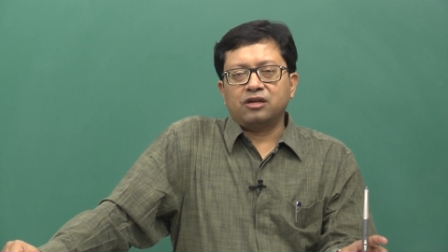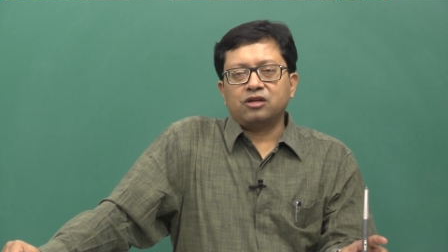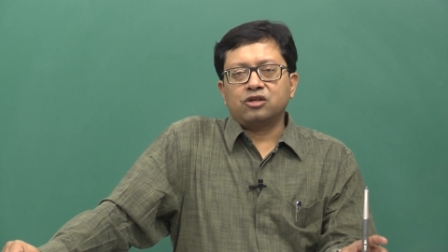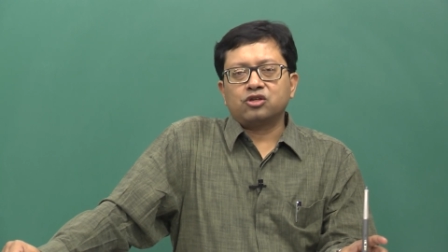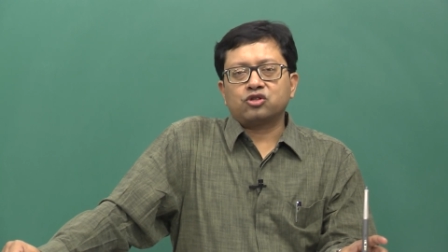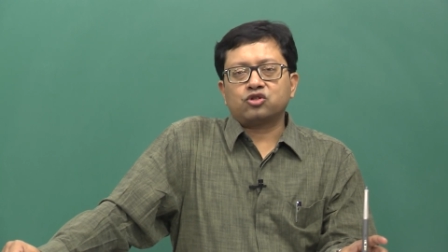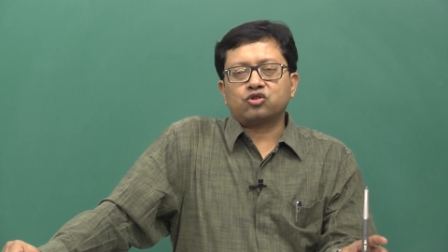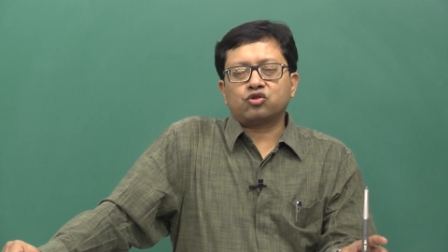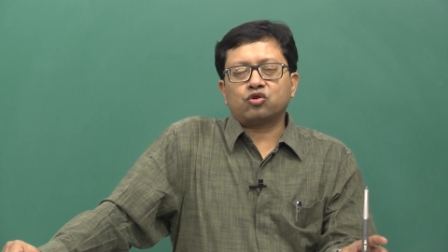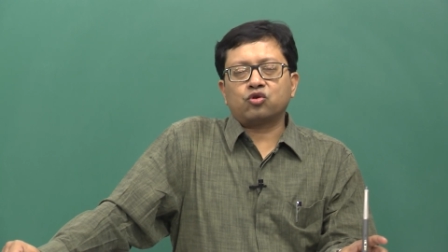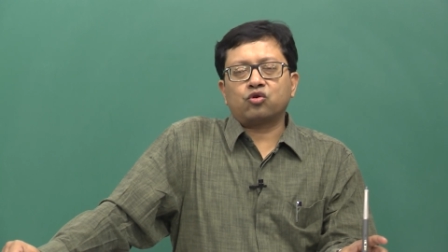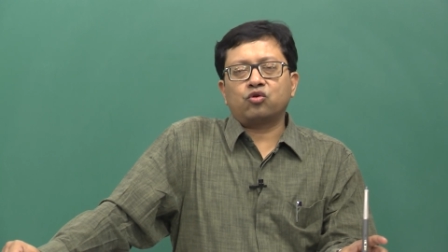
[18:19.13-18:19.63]

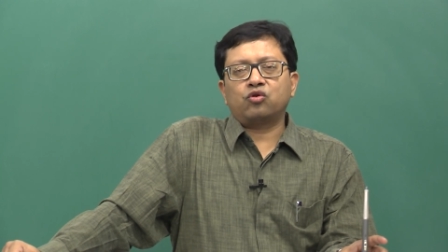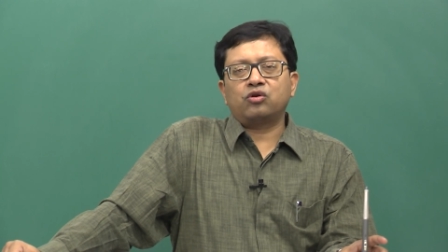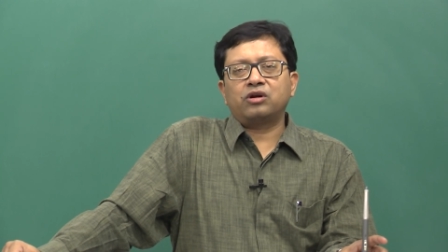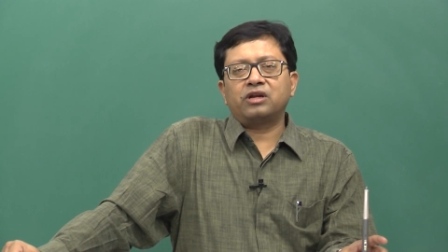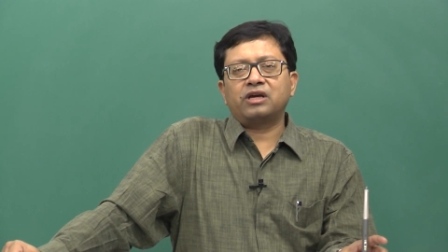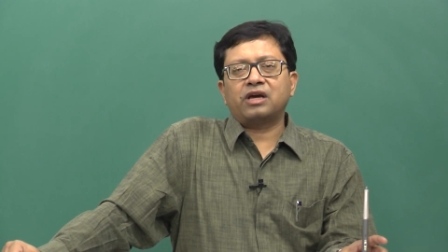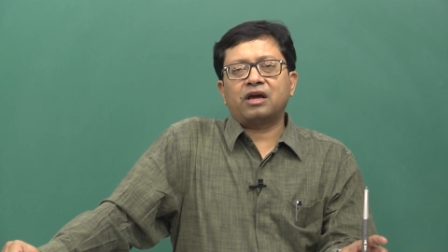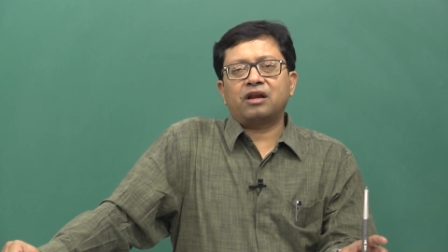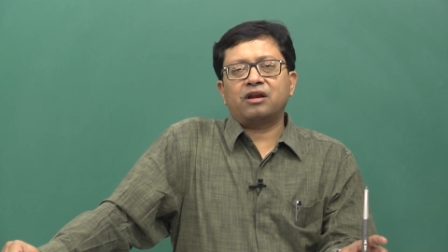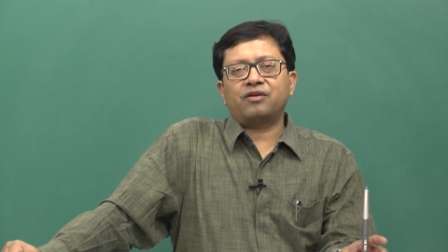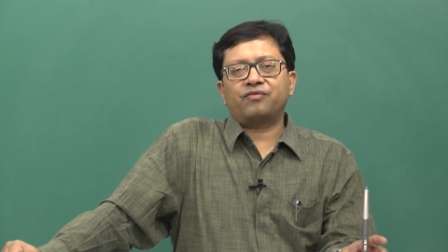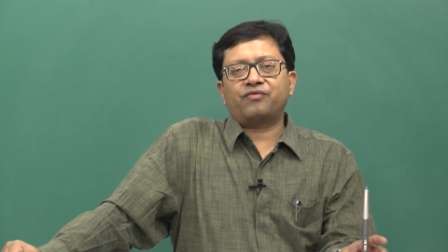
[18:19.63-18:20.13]

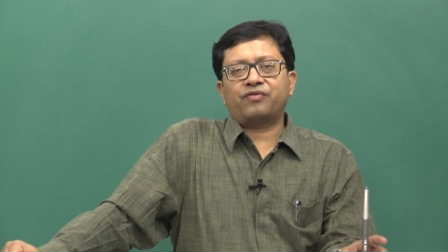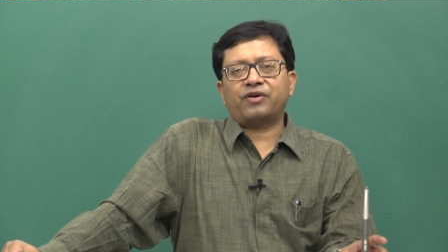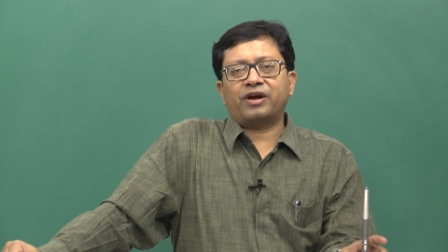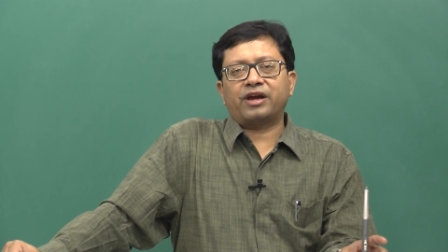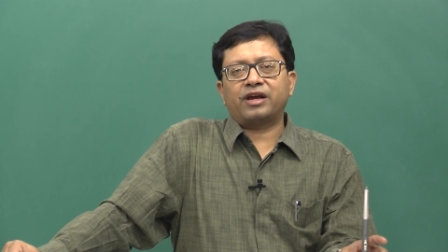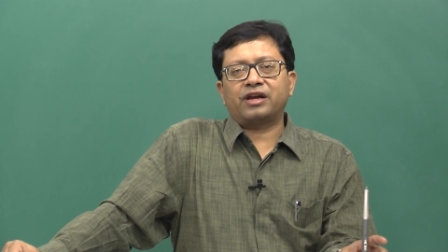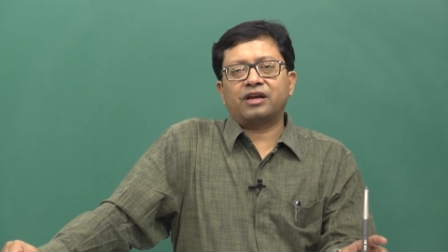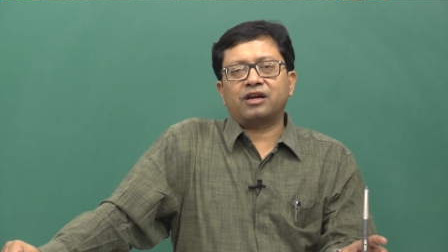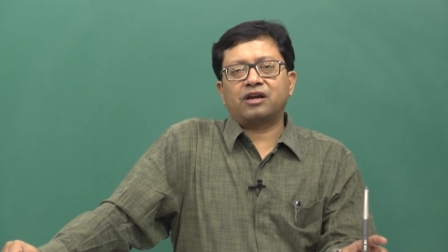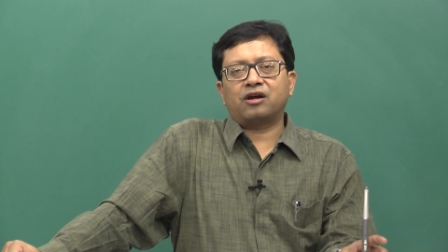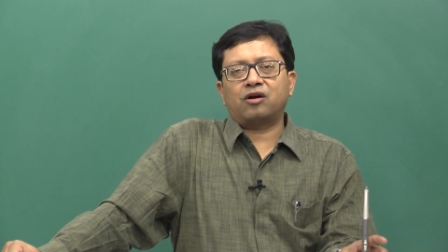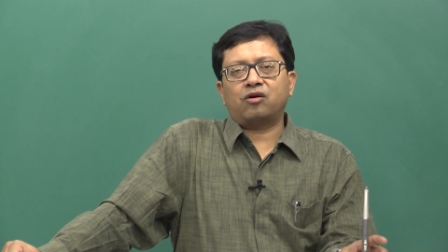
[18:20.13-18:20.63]
slowly I will
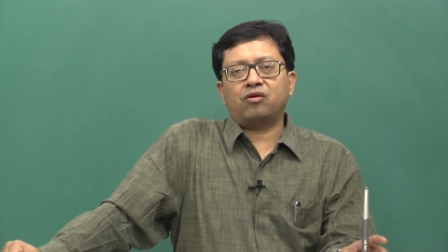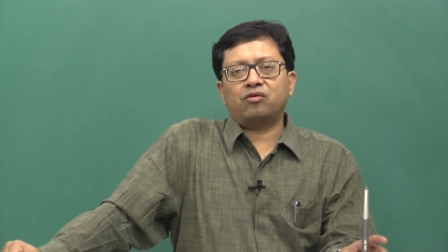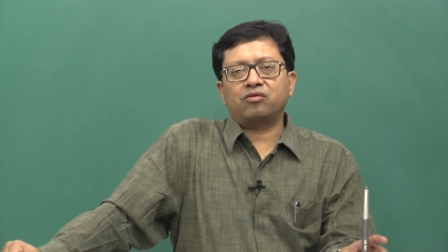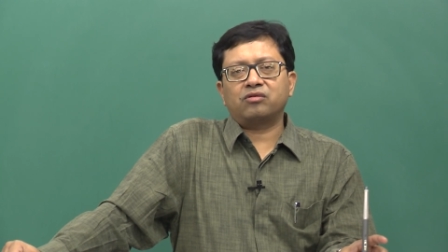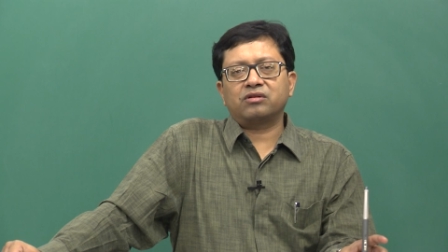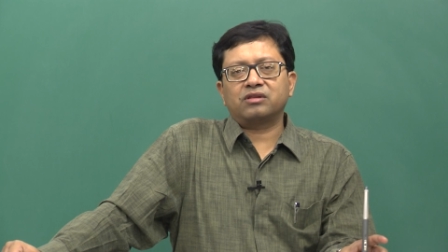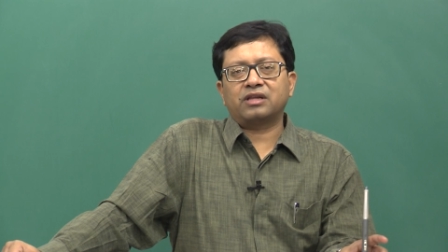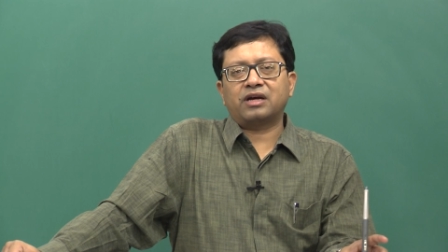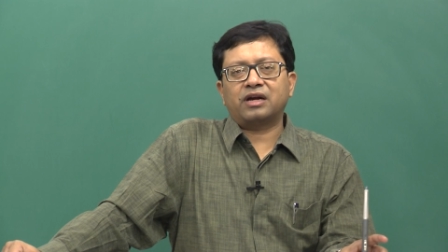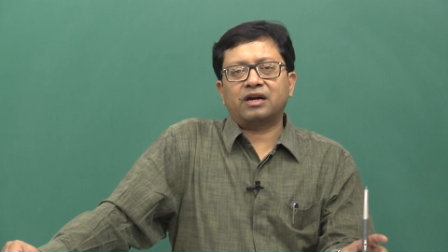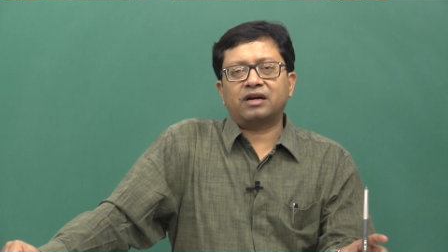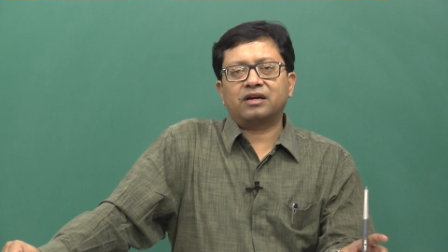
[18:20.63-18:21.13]
find
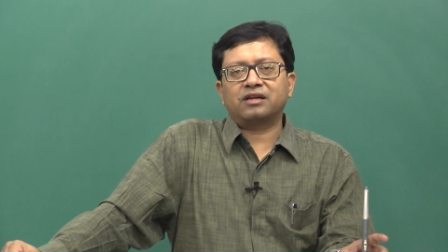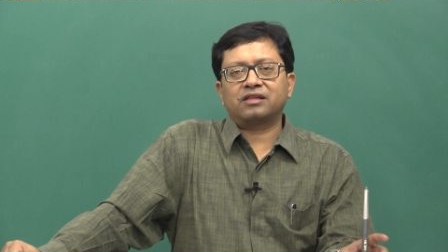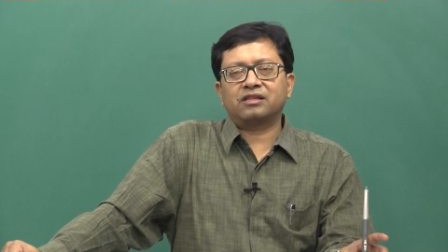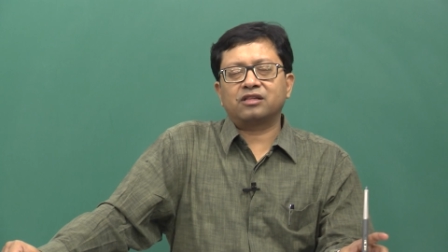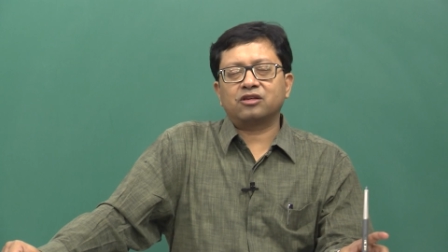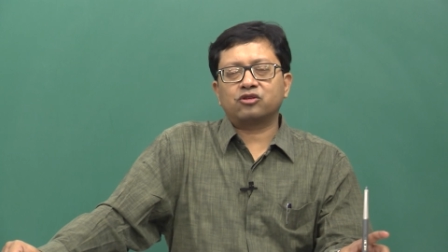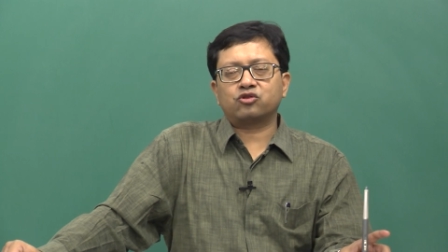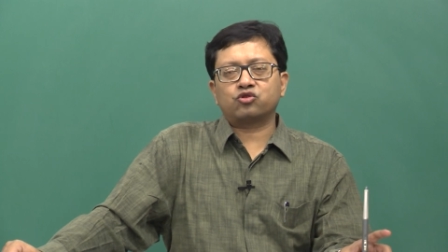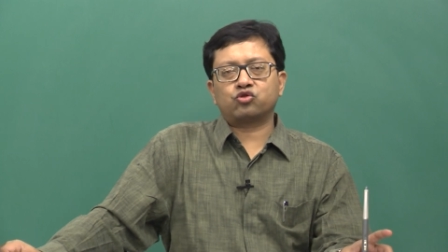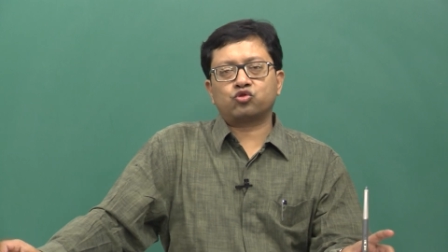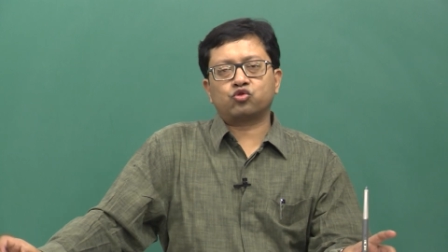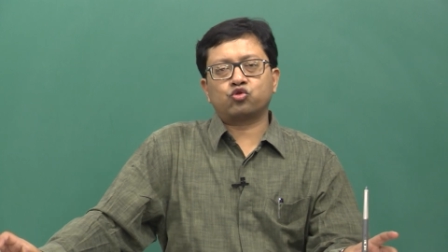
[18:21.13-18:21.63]
out that
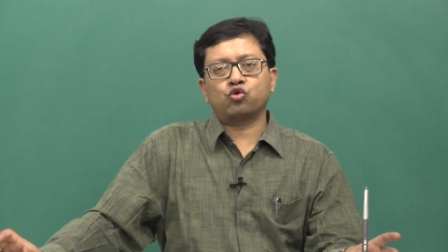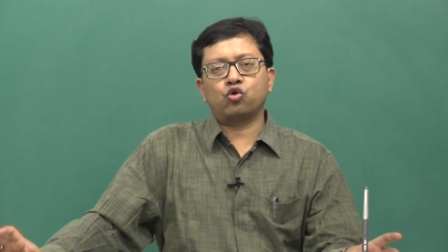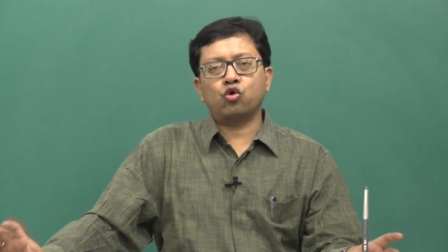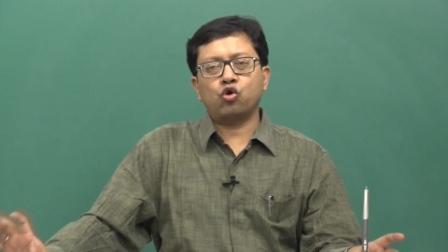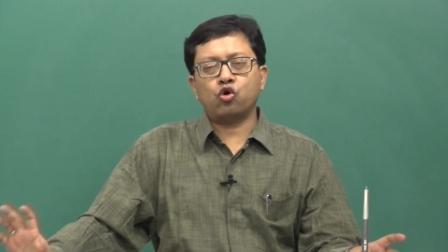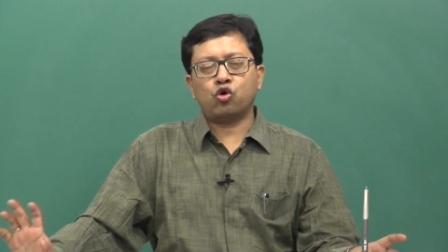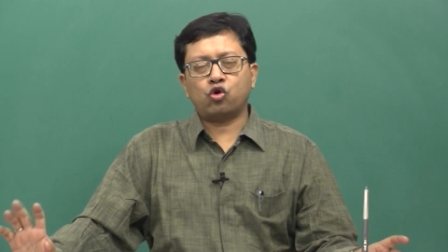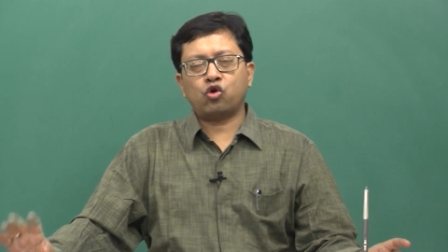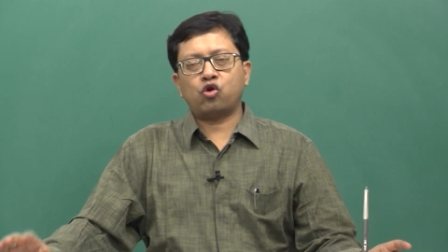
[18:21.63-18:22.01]
the so